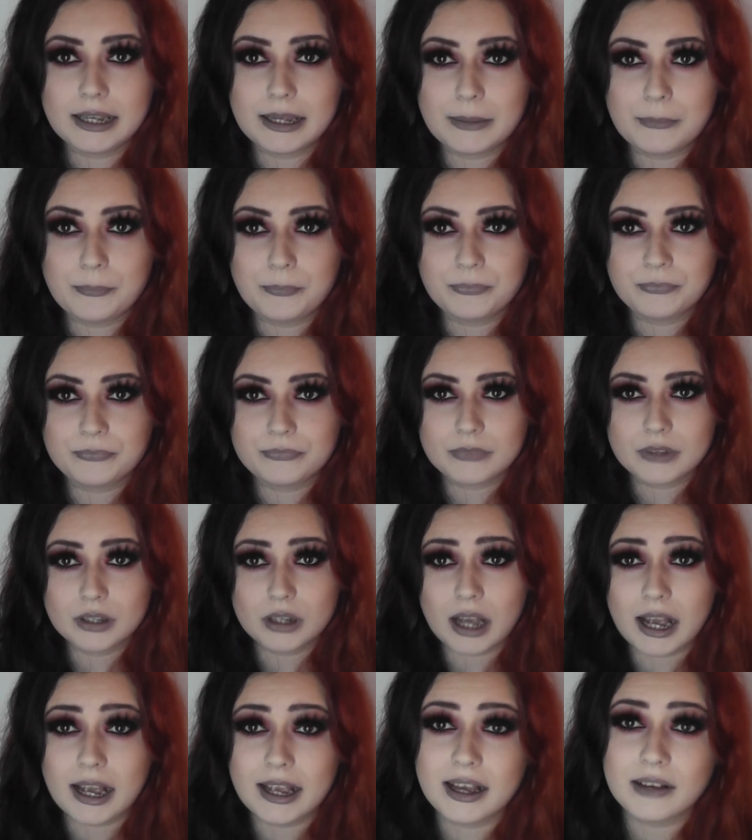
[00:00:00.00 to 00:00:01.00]

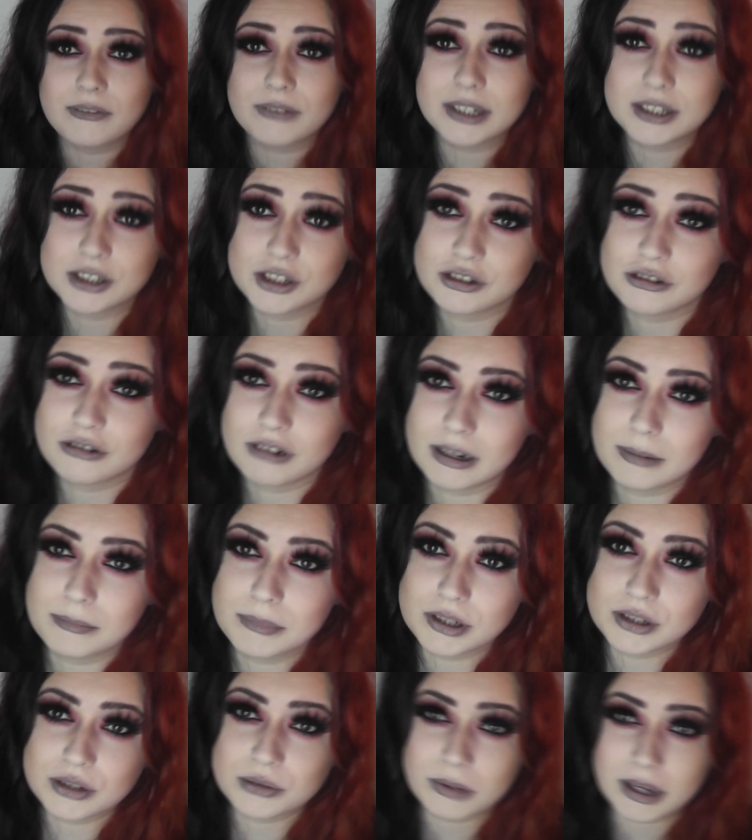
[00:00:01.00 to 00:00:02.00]
I have
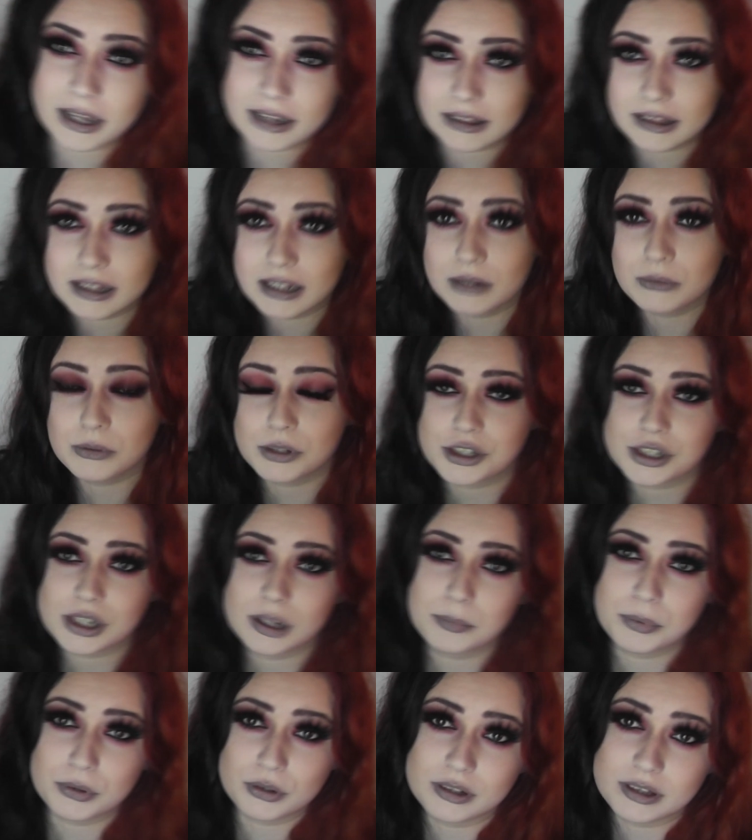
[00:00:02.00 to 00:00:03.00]
Instagram as well,
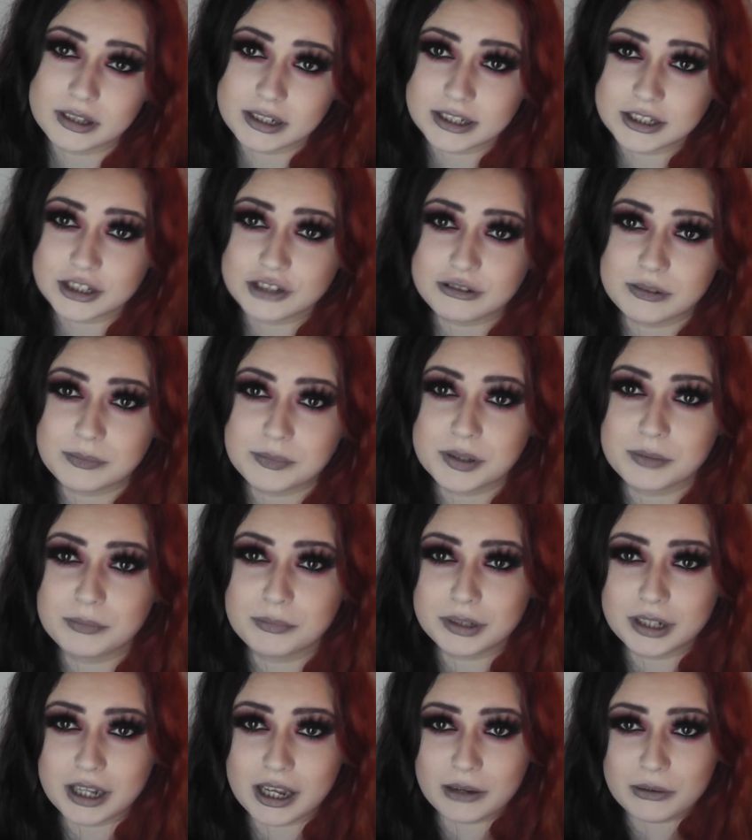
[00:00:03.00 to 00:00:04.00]
which I'll put in the
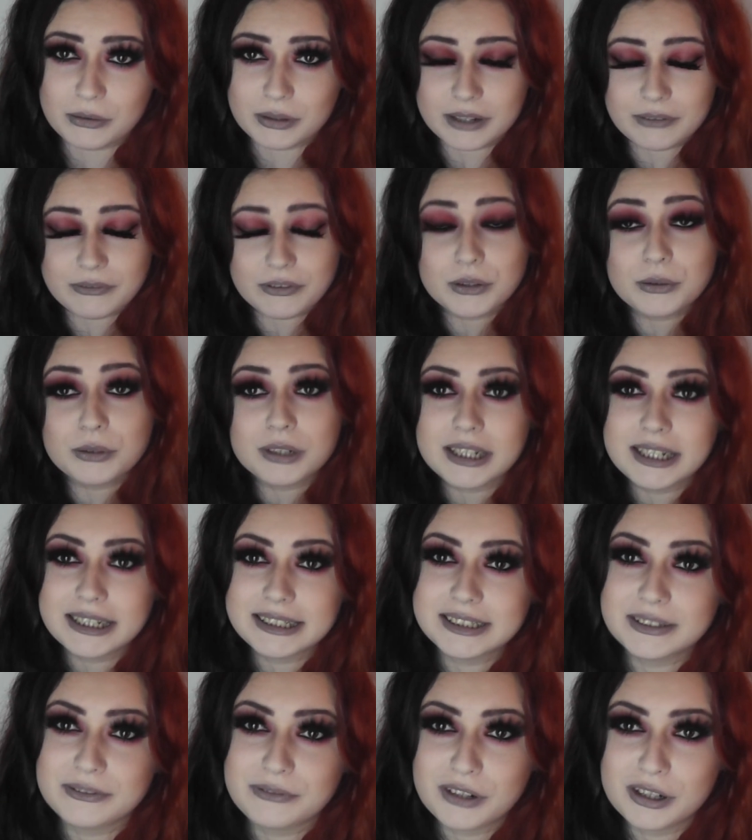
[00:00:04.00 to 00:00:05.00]
description below if you
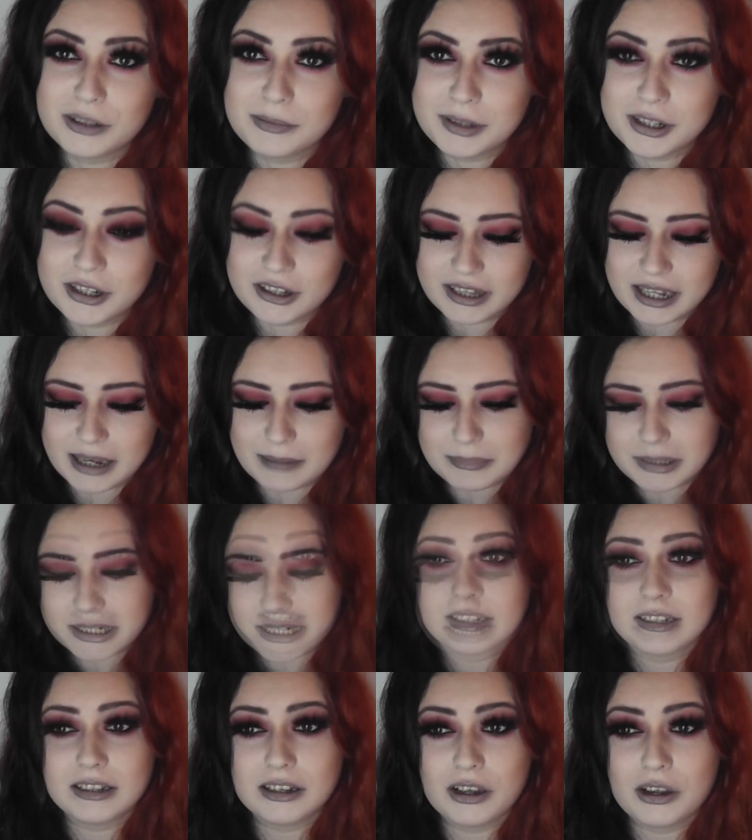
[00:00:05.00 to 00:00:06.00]
would like to follow me on that.
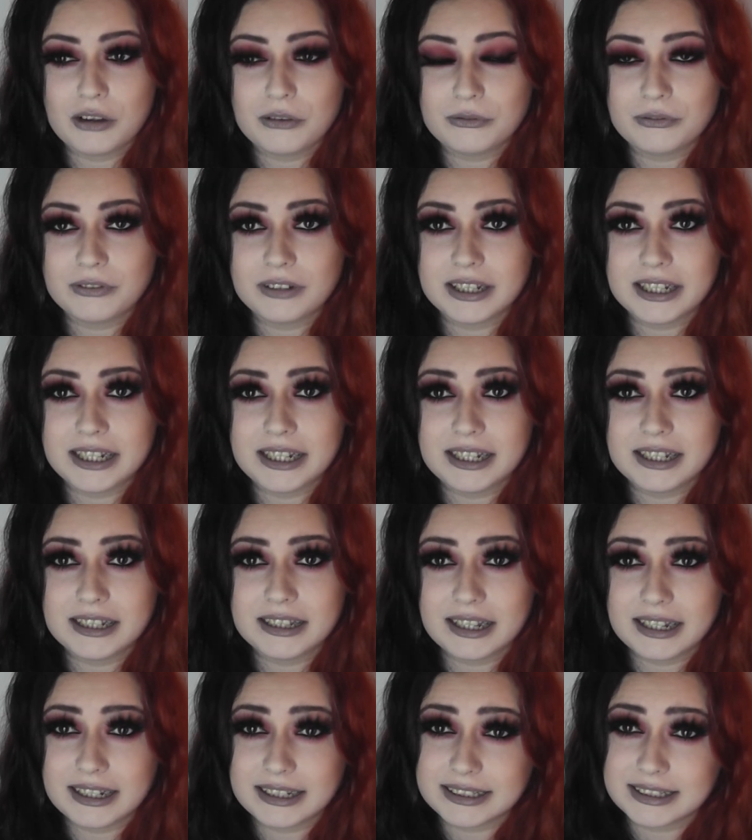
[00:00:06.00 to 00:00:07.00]

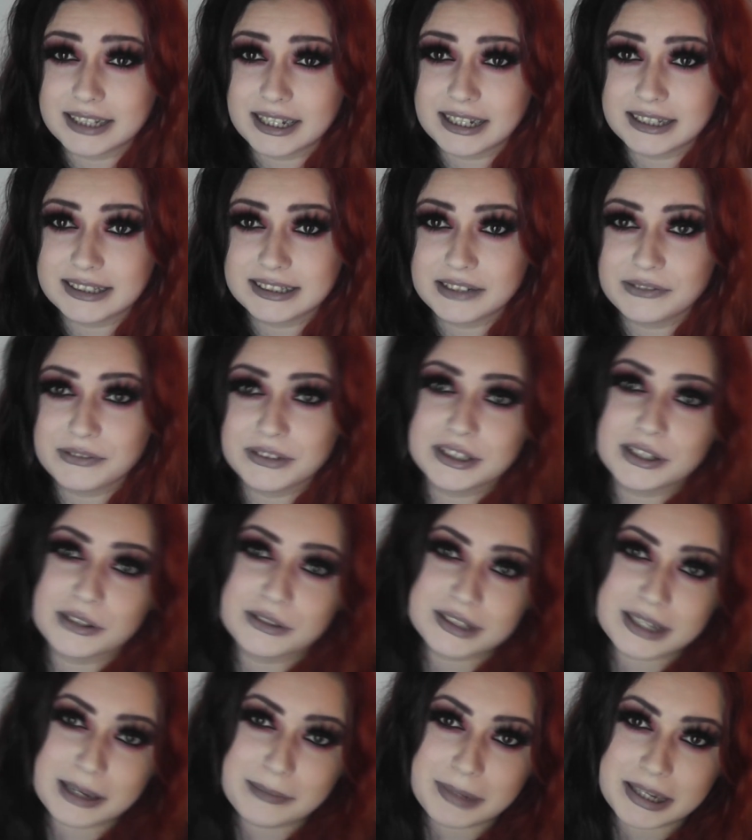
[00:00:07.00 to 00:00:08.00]
Hopefully, like I said, the
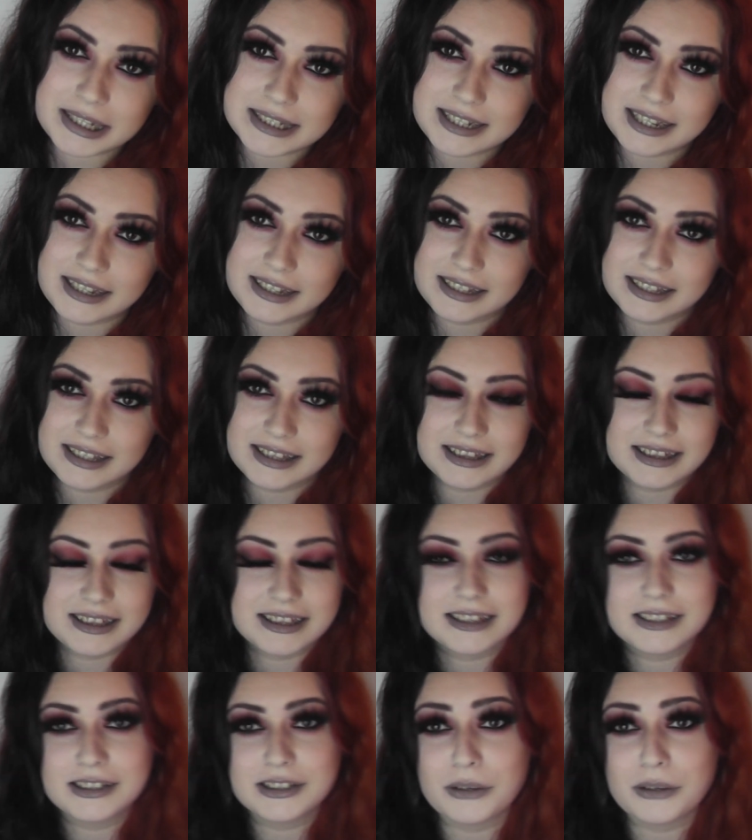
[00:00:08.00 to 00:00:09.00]
videos get better.
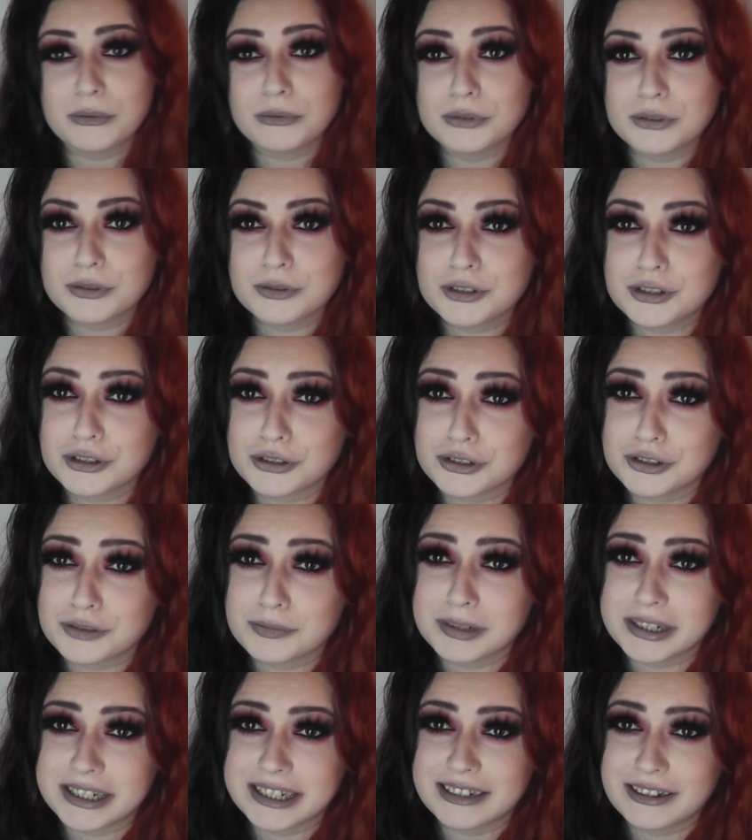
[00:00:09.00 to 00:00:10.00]
Don't
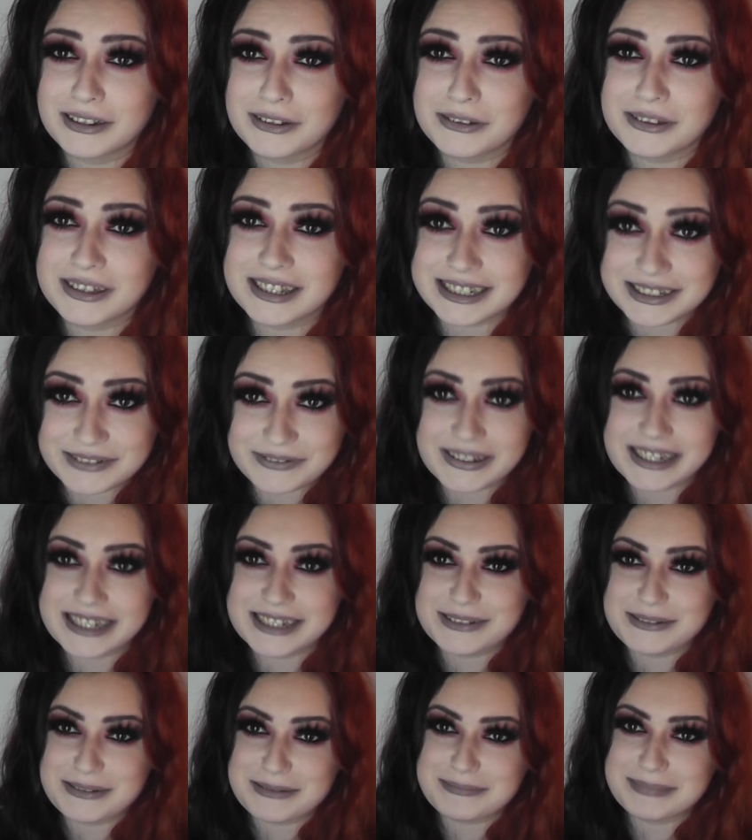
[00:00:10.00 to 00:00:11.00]
judge me on this
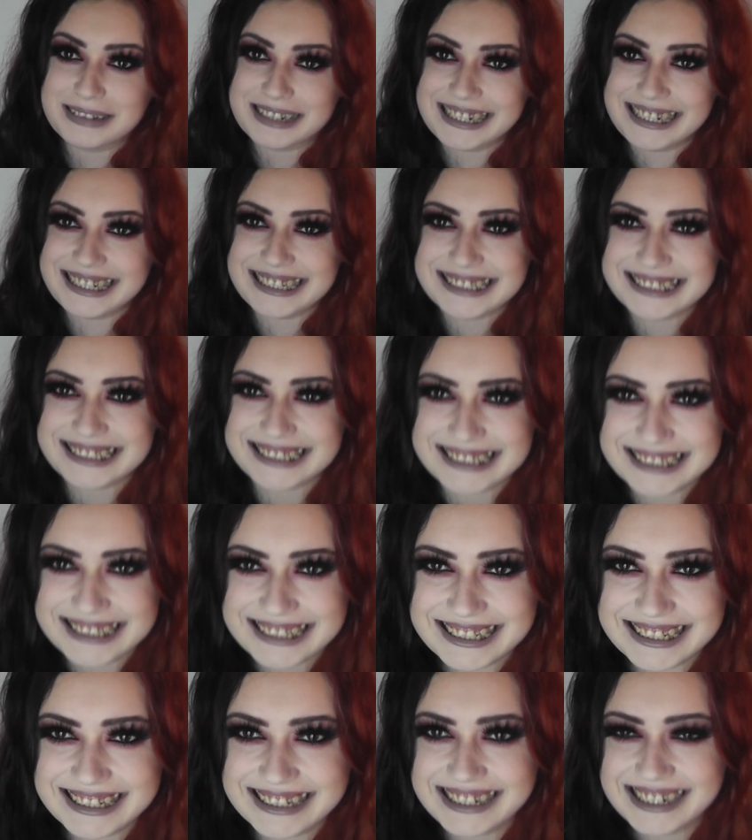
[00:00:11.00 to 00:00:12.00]
first one,
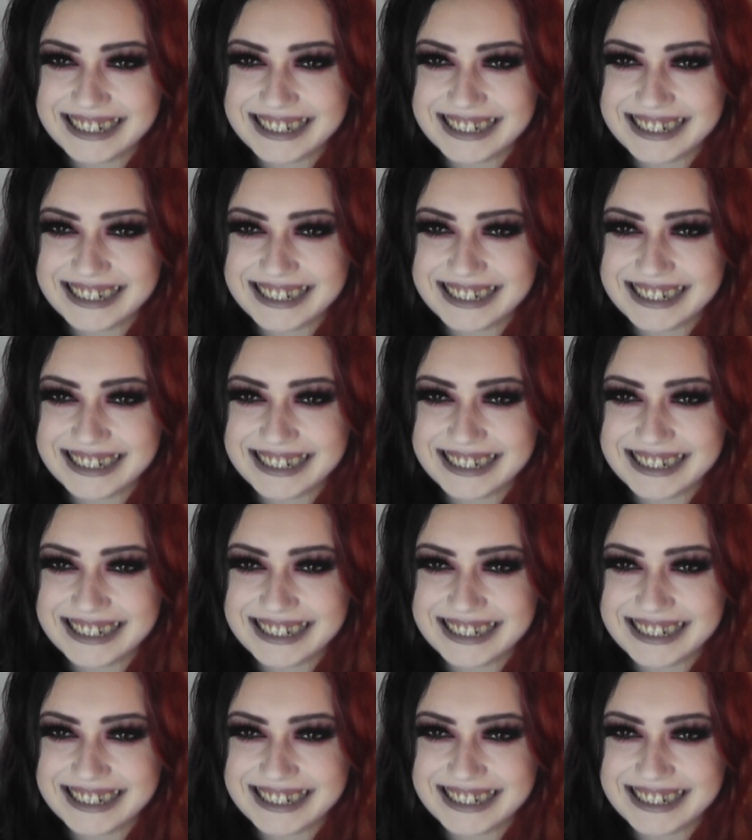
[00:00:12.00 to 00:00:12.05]
please.